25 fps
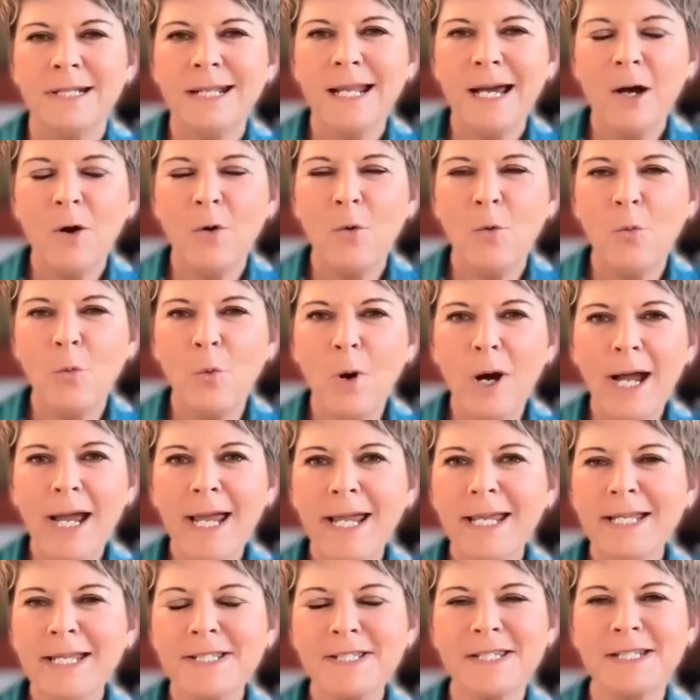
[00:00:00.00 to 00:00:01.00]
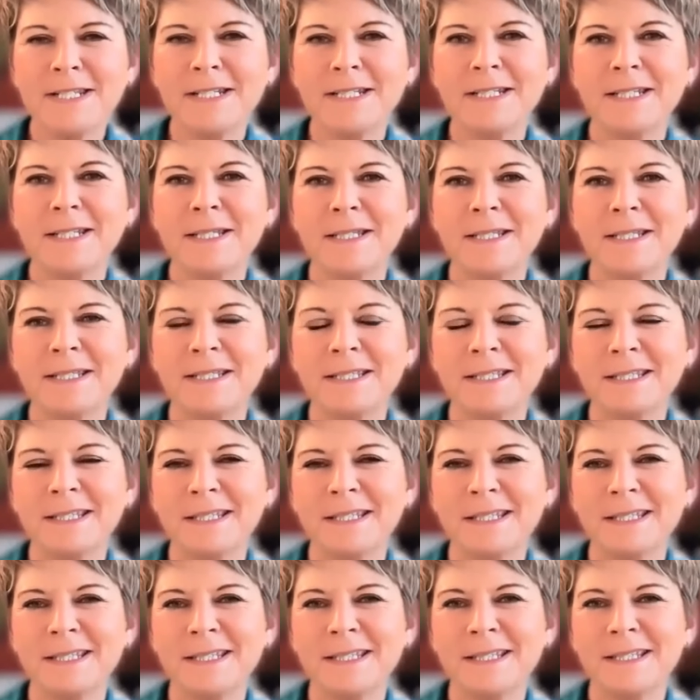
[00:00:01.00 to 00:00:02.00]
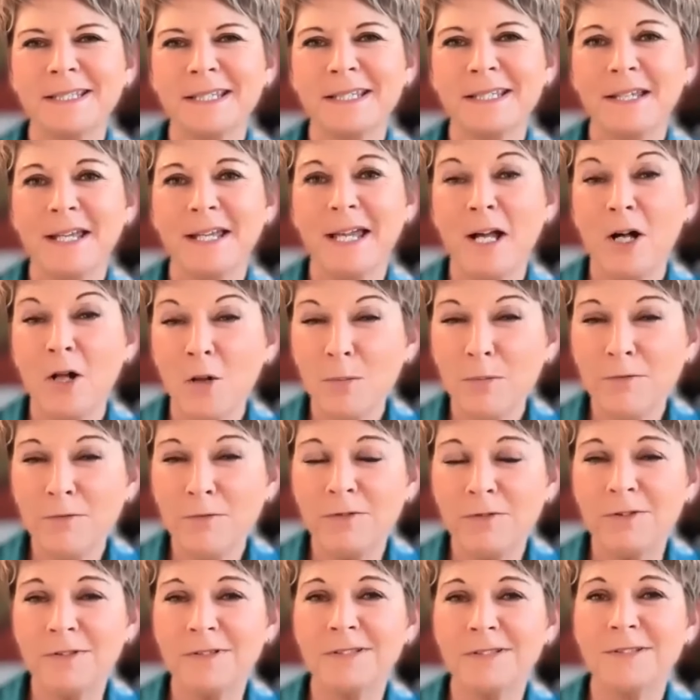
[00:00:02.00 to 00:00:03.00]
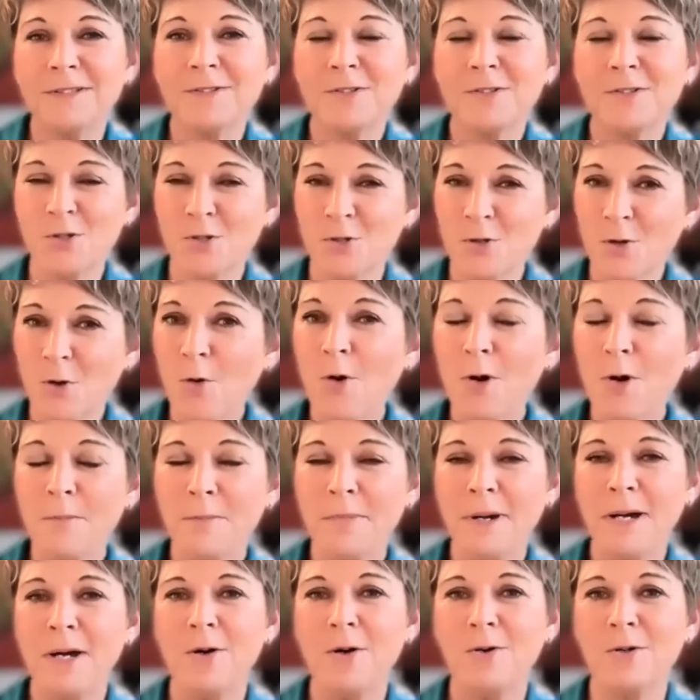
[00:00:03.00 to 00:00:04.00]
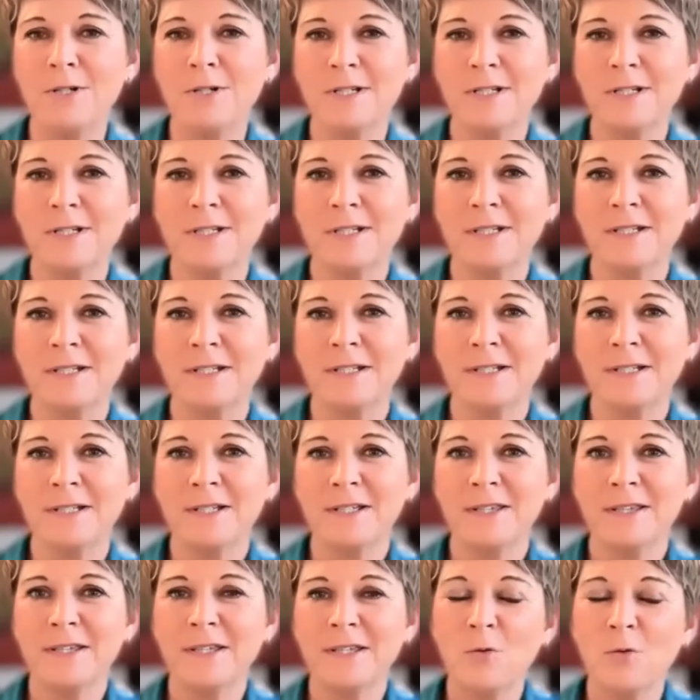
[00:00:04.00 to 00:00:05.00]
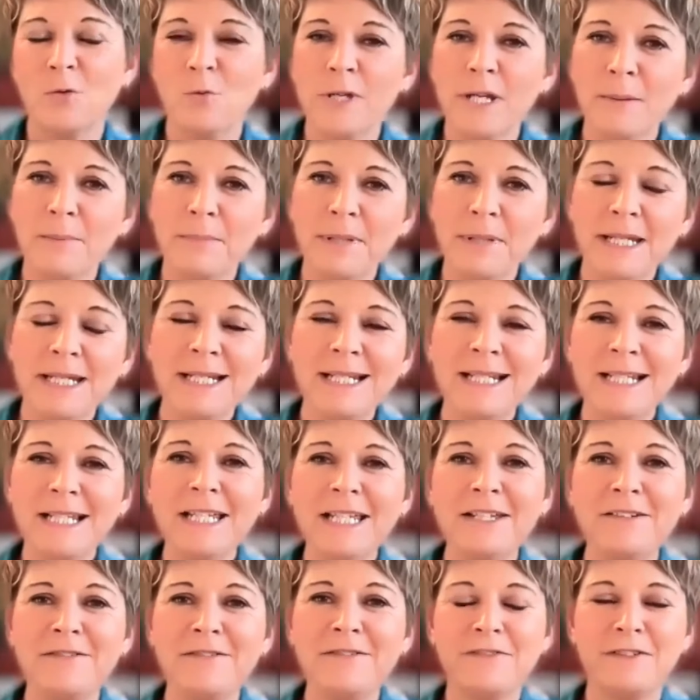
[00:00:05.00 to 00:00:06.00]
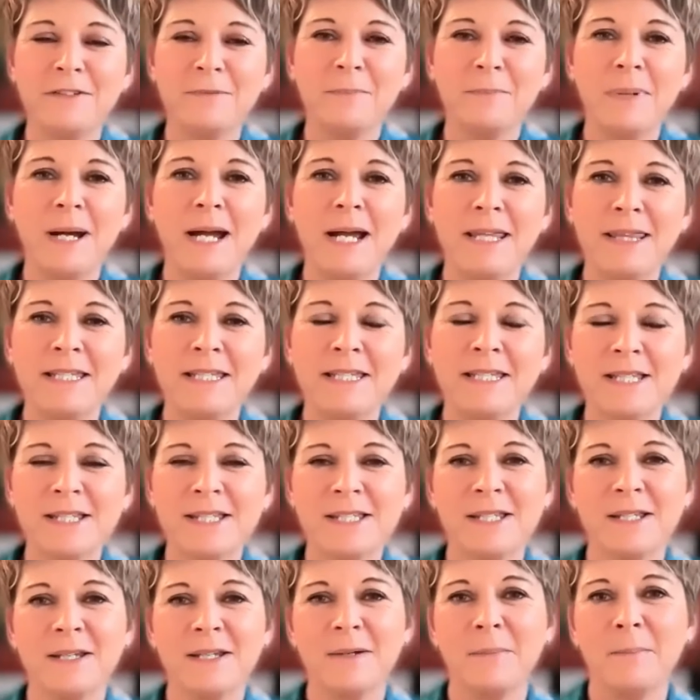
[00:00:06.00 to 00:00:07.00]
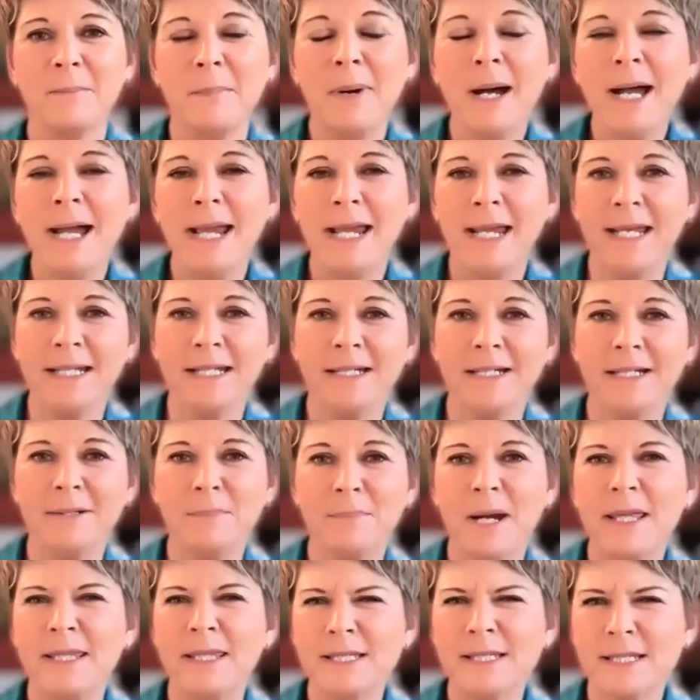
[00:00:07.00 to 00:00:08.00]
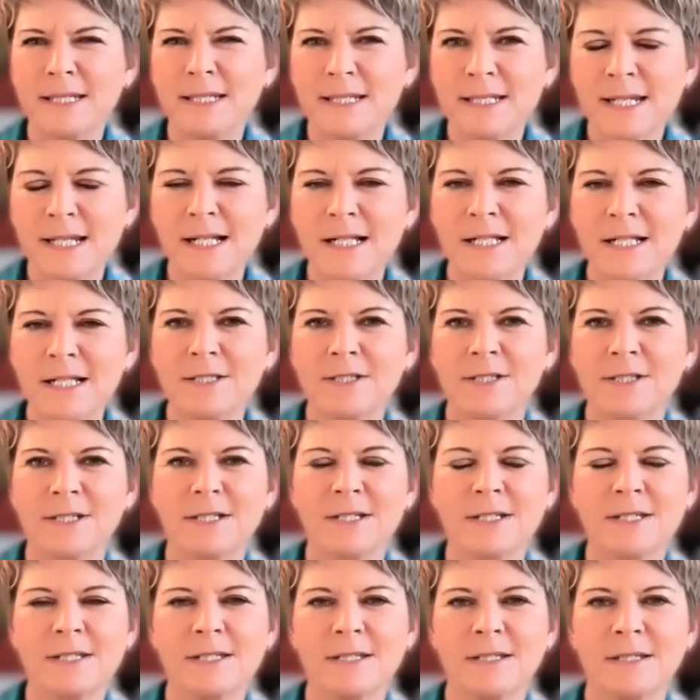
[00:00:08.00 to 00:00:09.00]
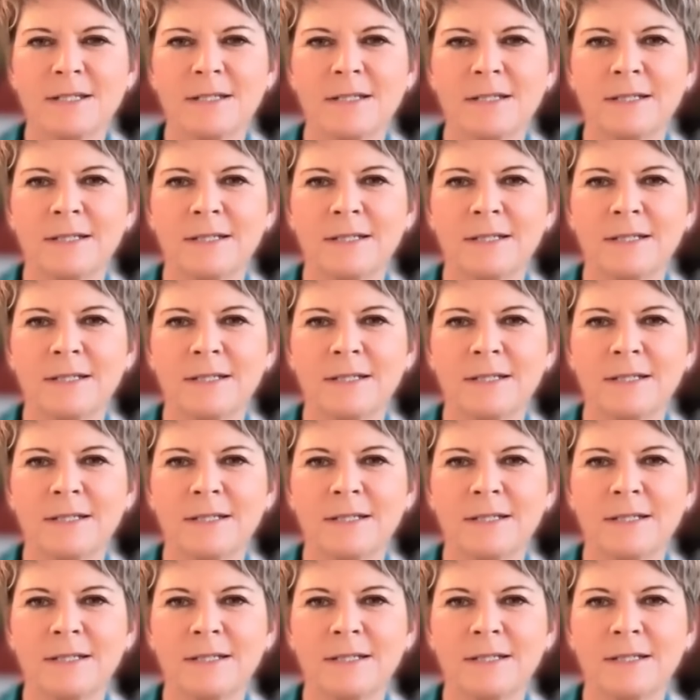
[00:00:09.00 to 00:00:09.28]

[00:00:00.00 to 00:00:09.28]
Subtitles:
Now, why is it helpful to know about that we are being lived by this mind, by this intelligence?